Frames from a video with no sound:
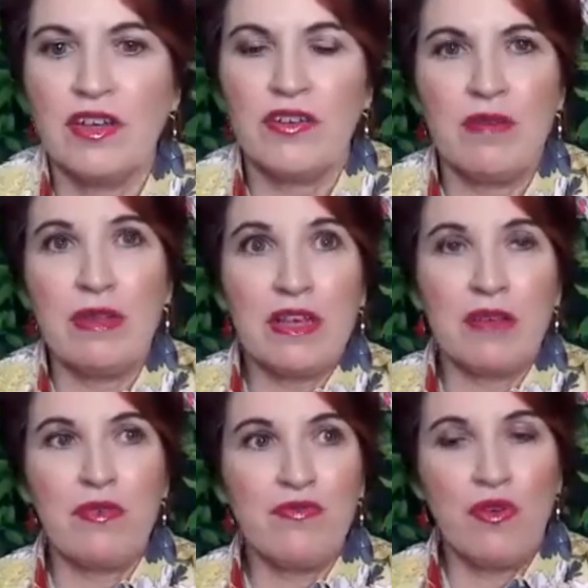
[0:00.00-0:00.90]
I mean, like,
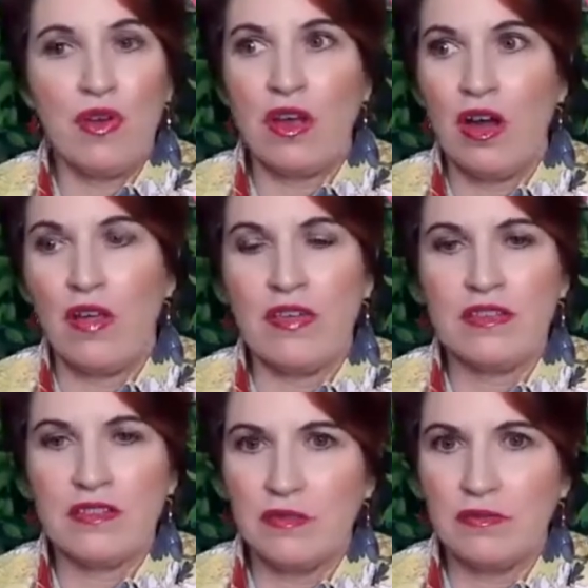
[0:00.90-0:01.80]
before all
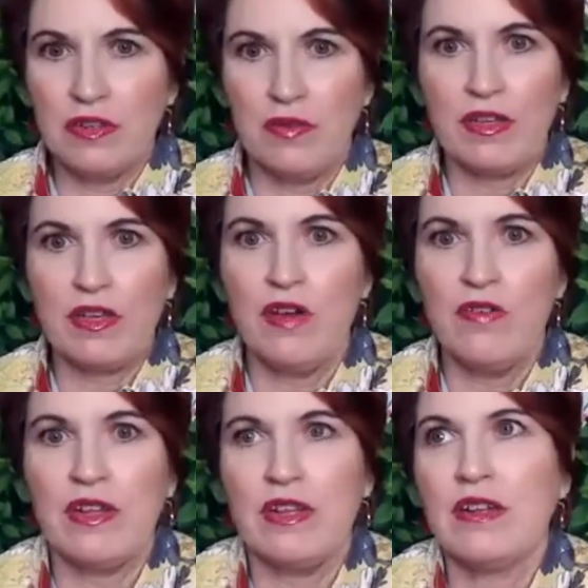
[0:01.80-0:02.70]
this and, with
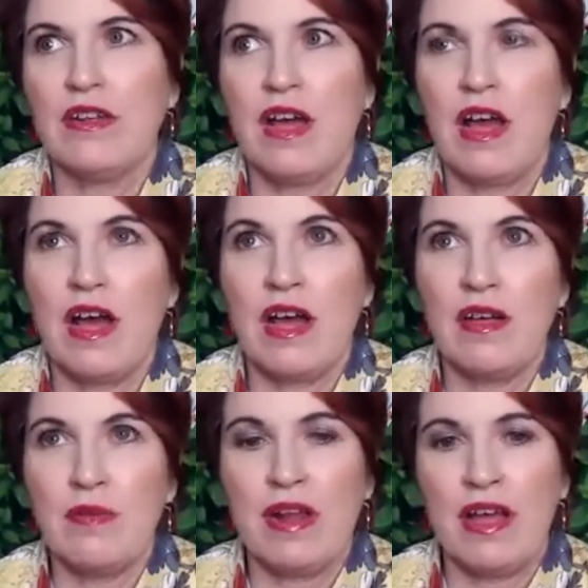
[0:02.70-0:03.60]
COVID,
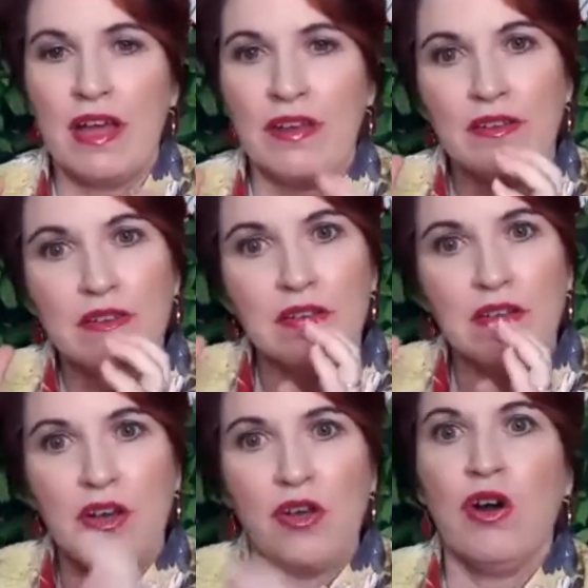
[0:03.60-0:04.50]
I had
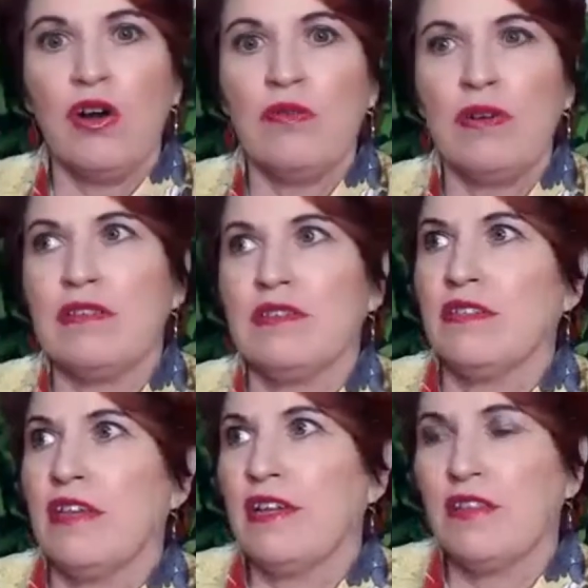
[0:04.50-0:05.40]
a goal was
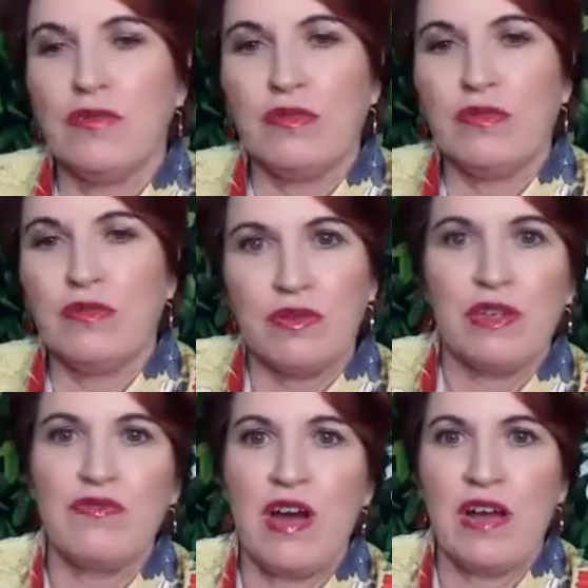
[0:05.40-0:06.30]
in like
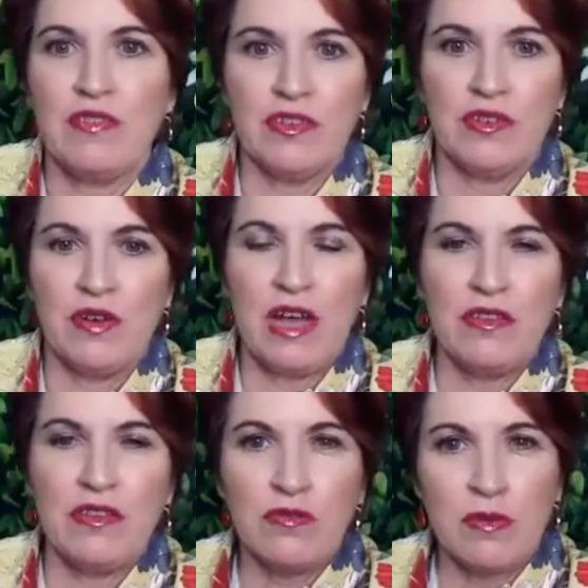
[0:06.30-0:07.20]
2025 I
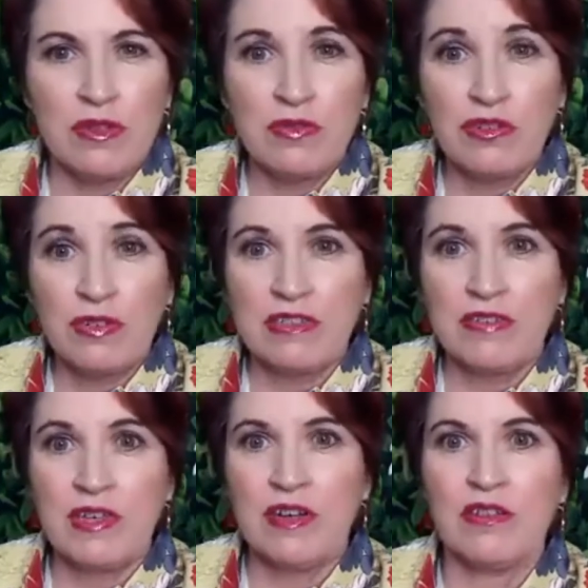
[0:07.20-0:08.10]
do women's retreats
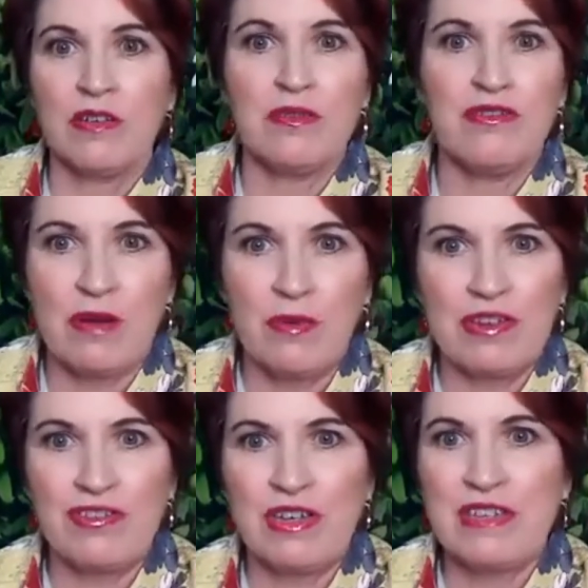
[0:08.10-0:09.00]
every year, they're pajama
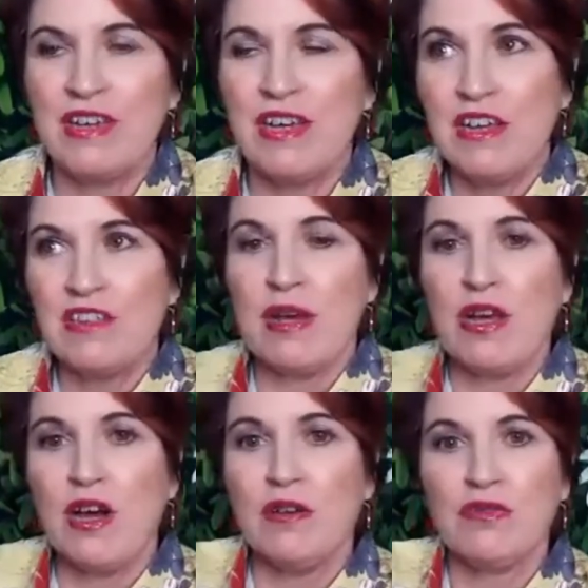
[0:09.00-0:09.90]
retreats. So my
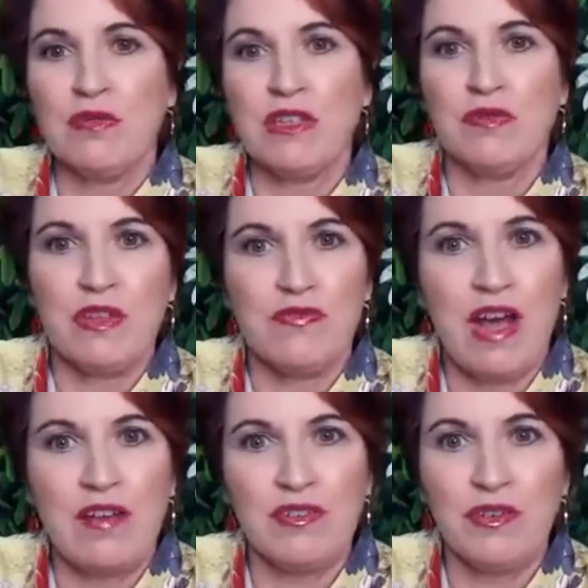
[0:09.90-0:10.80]
goal was
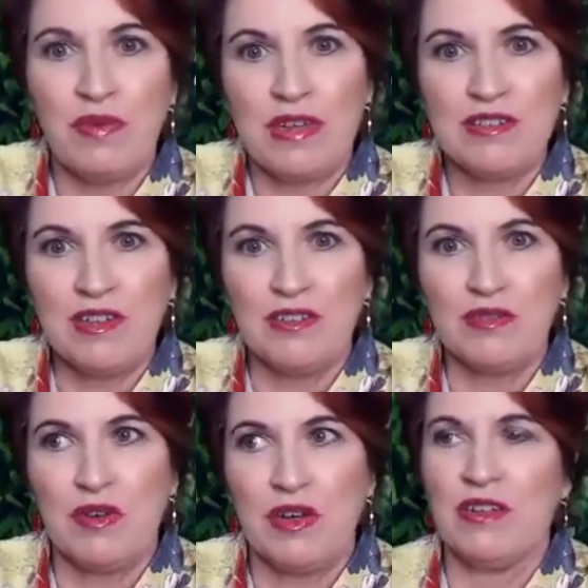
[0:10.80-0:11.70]
2025 to do a West
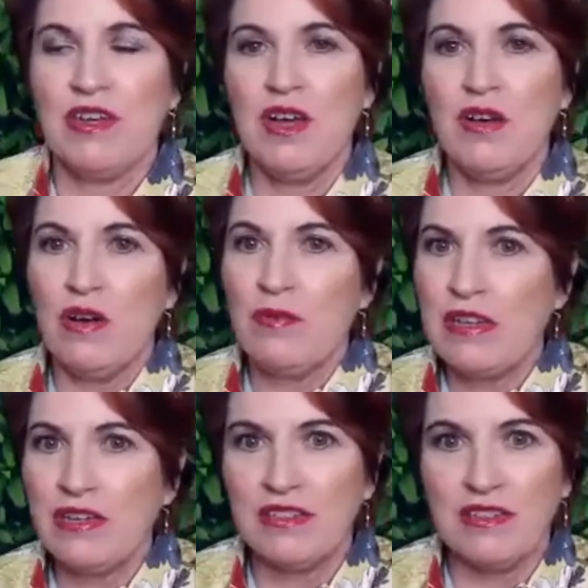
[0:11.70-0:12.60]
Coast one. Well,
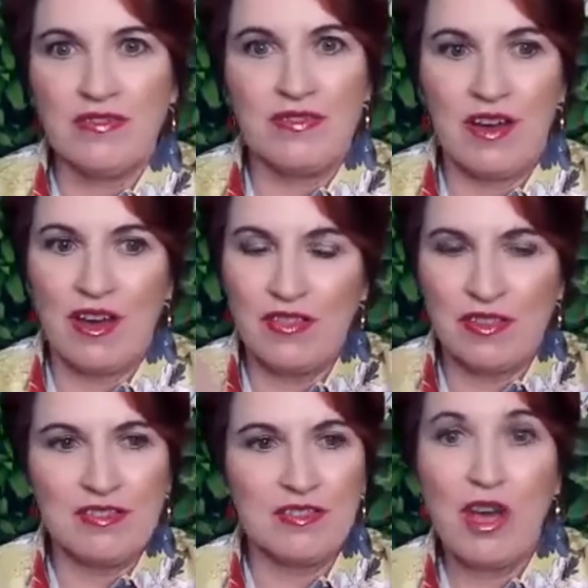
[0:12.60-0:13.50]
because of
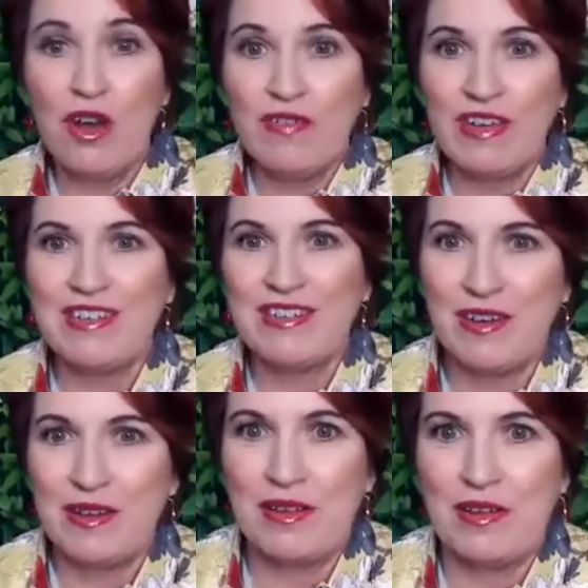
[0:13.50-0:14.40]
this COVID,
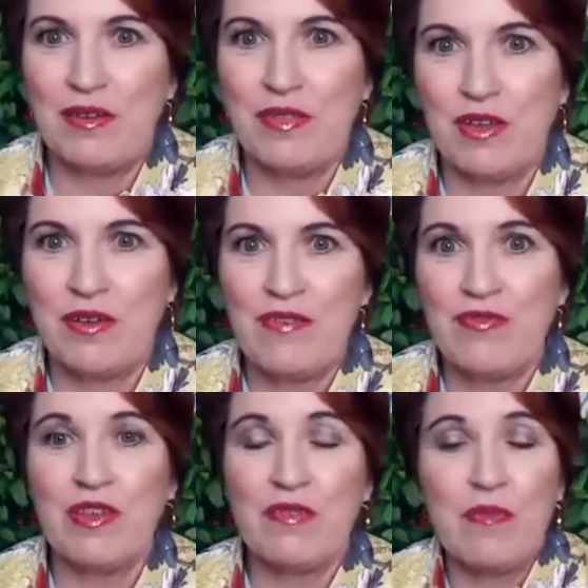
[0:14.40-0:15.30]
the great
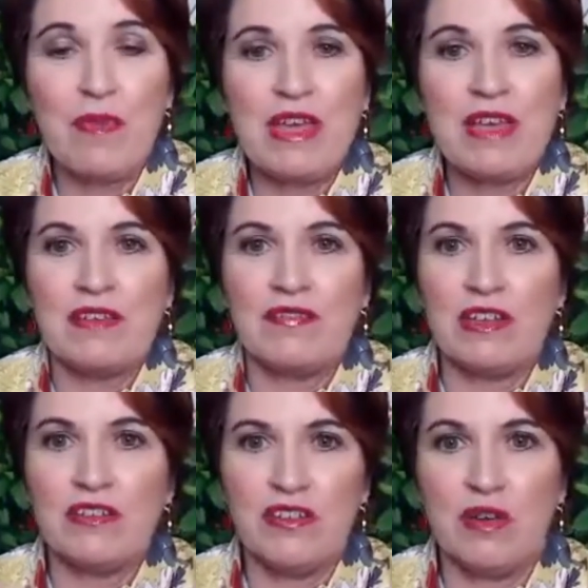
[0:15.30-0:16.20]
thing for me is I've
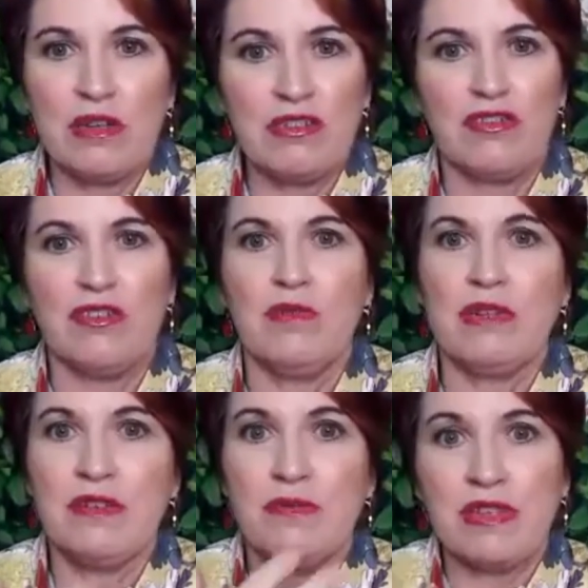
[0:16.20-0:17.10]
done so much Zoom,
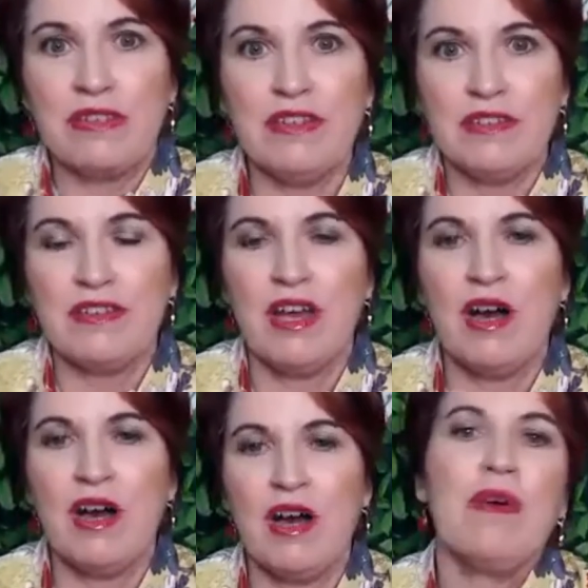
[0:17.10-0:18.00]
and with Neil's
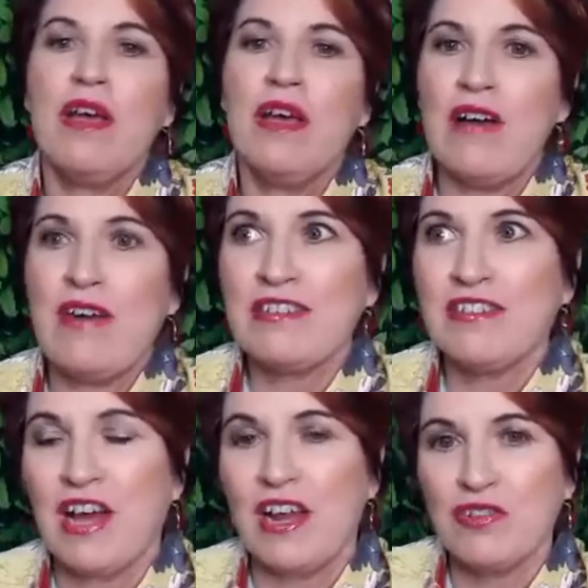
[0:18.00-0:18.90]
help, I've
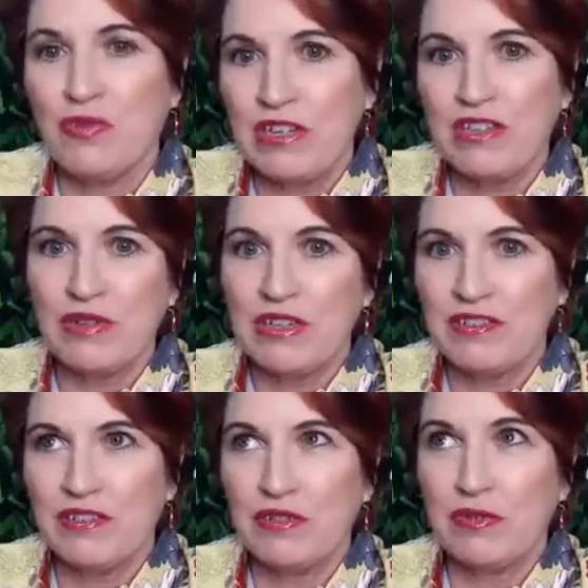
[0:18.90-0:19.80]
actually got a
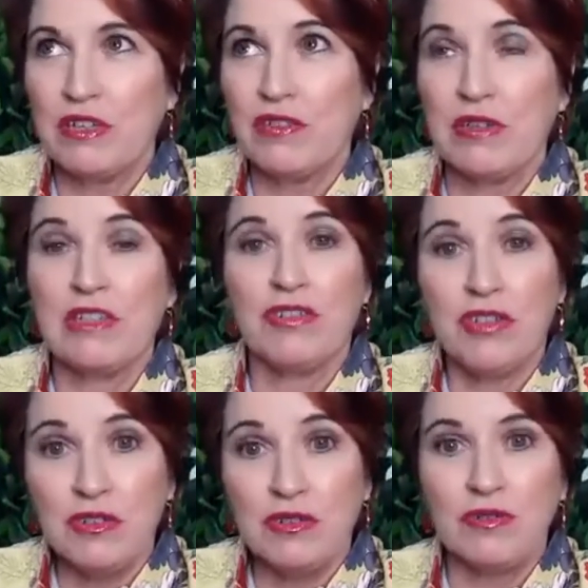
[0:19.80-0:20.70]
2022
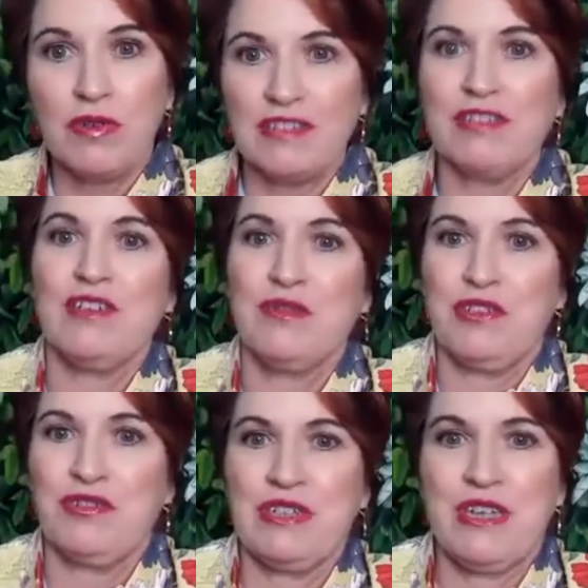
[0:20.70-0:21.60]
2022 West Coast
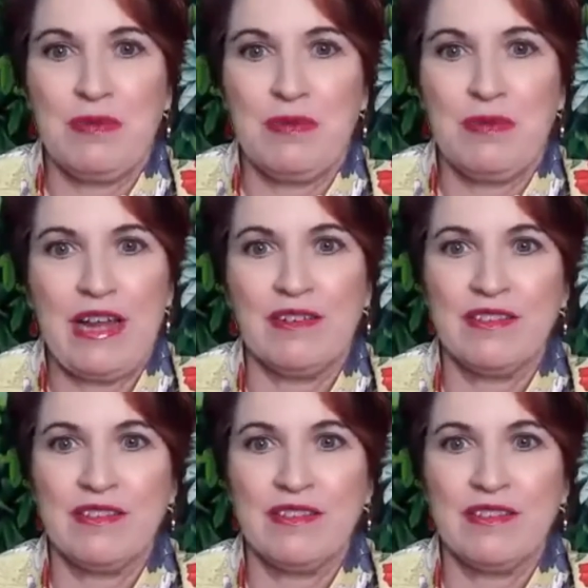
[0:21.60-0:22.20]
retreat coming now.